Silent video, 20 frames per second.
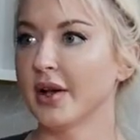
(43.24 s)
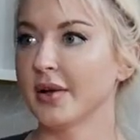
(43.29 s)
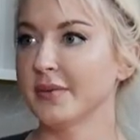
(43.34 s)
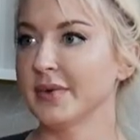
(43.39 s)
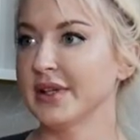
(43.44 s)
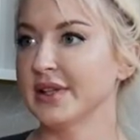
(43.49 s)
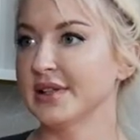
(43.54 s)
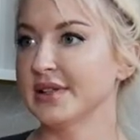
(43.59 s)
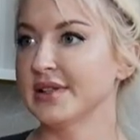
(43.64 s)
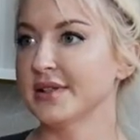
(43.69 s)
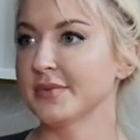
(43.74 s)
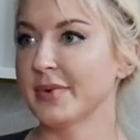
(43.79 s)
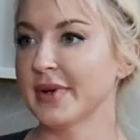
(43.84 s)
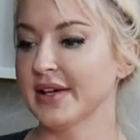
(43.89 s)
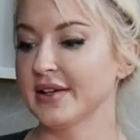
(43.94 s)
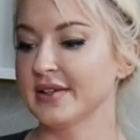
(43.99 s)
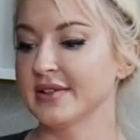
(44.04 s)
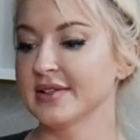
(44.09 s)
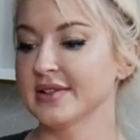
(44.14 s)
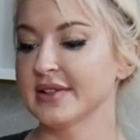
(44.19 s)
I mean, it
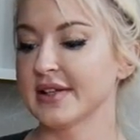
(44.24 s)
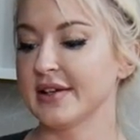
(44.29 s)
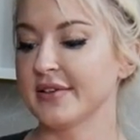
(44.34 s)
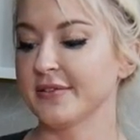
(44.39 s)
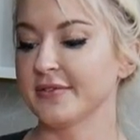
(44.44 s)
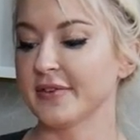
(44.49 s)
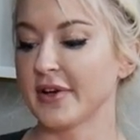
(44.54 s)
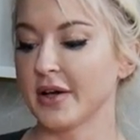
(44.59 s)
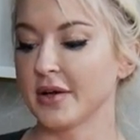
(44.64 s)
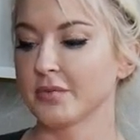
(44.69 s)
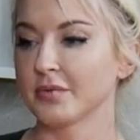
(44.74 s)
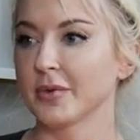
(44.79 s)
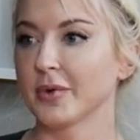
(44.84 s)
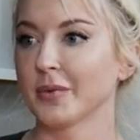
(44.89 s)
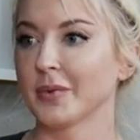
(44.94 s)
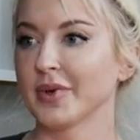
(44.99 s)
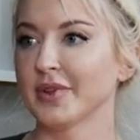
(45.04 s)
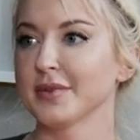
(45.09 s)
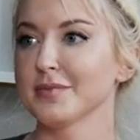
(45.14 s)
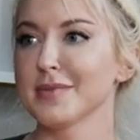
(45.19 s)
depends. If I'm
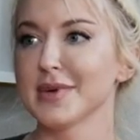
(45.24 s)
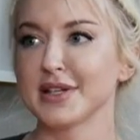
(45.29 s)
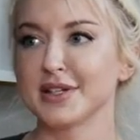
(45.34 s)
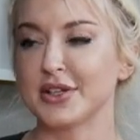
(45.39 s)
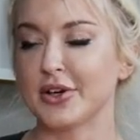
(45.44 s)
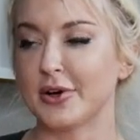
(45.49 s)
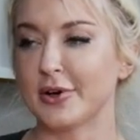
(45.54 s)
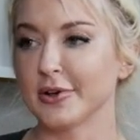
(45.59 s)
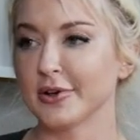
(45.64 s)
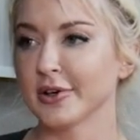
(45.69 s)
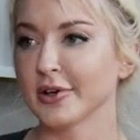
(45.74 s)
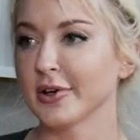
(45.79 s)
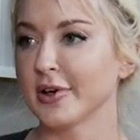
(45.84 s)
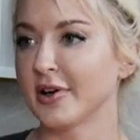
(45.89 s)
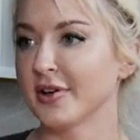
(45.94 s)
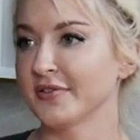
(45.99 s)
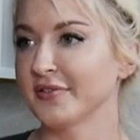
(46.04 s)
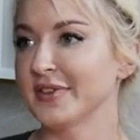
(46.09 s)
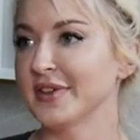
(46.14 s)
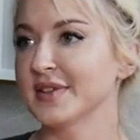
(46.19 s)
with my daughter,
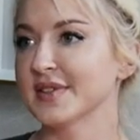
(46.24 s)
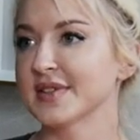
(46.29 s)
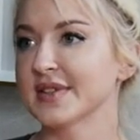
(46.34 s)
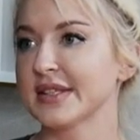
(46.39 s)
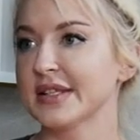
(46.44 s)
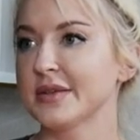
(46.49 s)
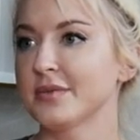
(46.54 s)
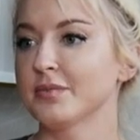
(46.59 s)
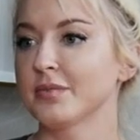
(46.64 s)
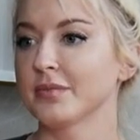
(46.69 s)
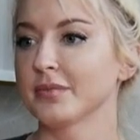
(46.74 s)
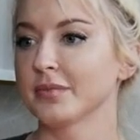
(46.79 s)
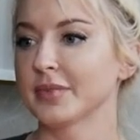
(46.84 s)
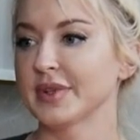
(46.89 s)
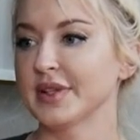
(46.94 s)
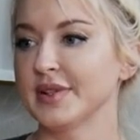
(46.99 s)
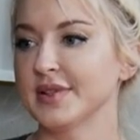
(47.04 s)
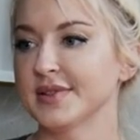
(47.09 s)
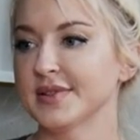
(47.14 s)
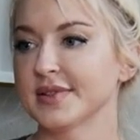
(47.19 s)
obviously,
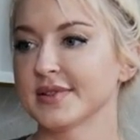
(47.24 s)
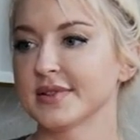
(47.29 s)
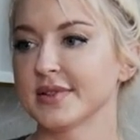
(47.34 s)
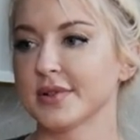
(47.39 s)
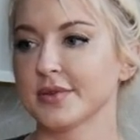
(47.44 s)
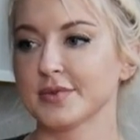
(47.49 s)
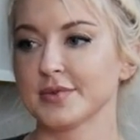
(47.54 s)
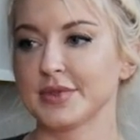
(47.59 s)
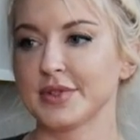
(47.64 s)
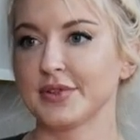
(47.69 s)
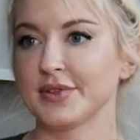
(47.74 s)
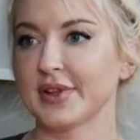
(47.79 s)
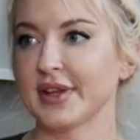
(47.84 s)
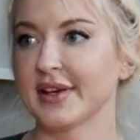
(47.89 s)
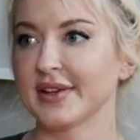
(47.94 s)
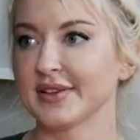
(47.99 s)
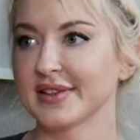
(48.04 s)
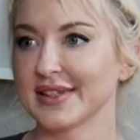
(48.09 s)
please don't do that.